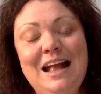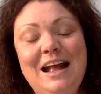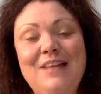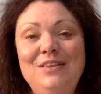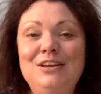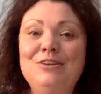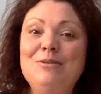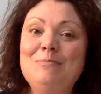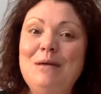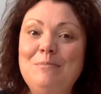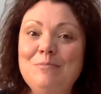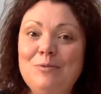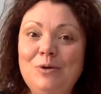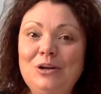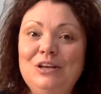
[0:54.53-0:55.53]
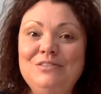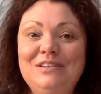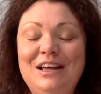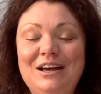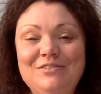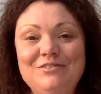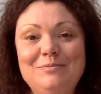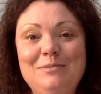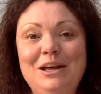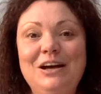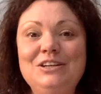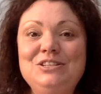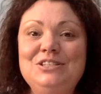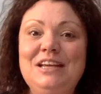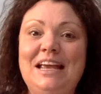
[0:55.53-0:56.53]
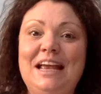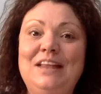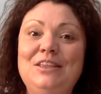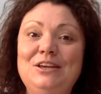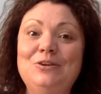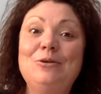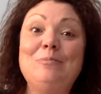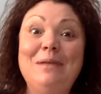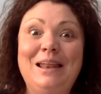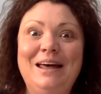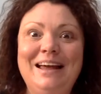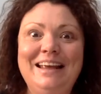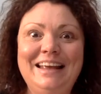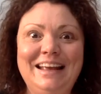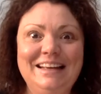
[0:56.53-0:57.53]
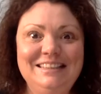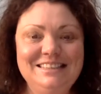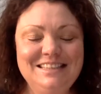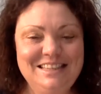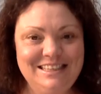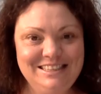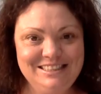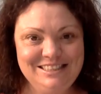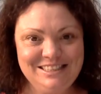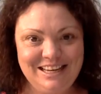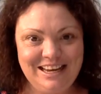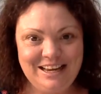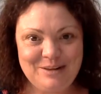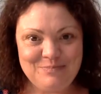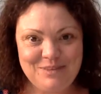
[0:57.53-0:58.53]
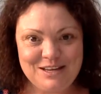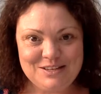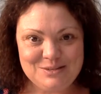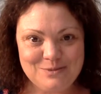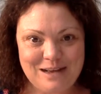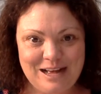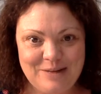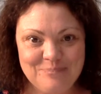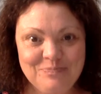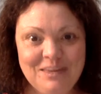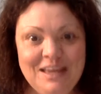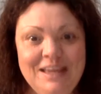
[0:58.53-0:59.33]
and that you remember what you've learnt from last year and that you're applying it to this year as well.